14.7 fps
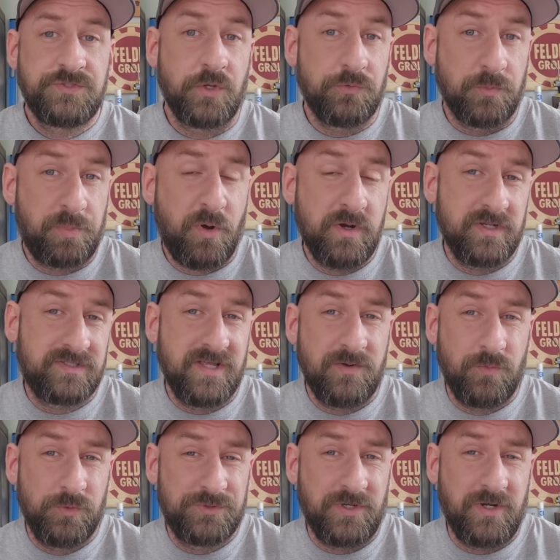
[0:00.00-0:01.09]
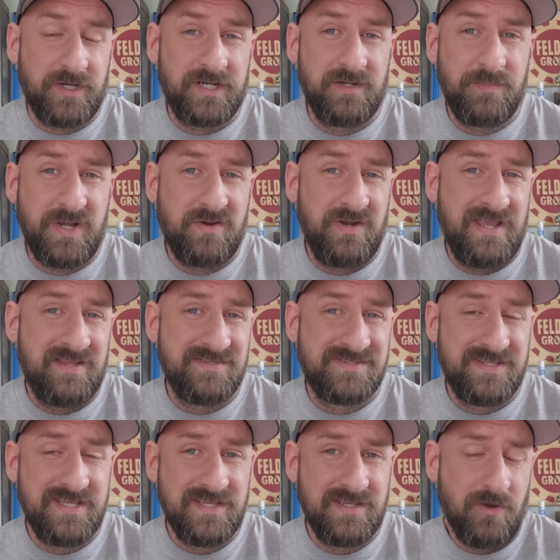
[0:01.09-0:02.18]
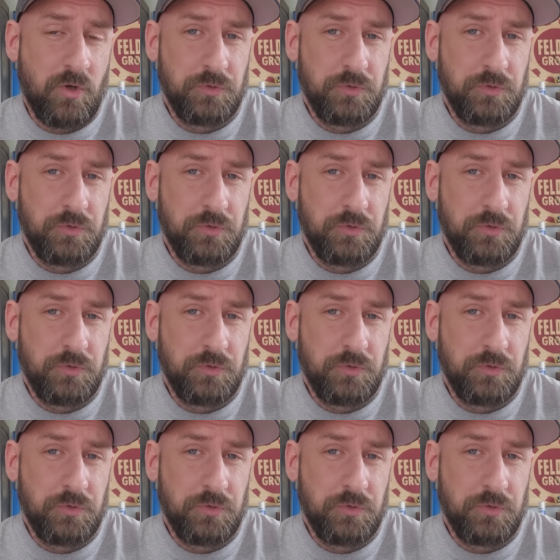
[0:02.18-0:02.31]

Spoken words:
So the product that we're talking about as the